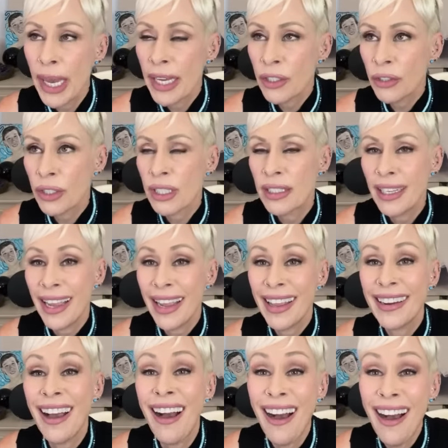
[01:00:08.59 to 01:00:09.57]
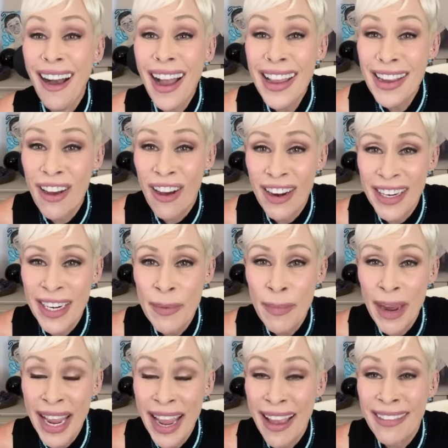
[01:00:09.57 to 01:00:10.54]
Patrick's Day, and I got it in
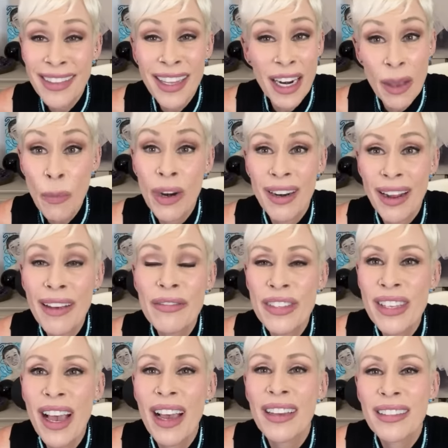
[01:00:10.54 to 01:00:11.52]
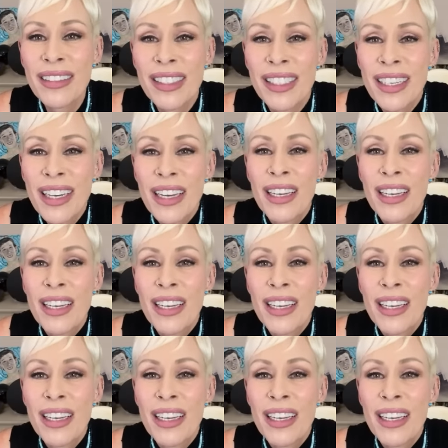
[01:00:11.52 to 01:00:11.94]
my head that I want to have sex.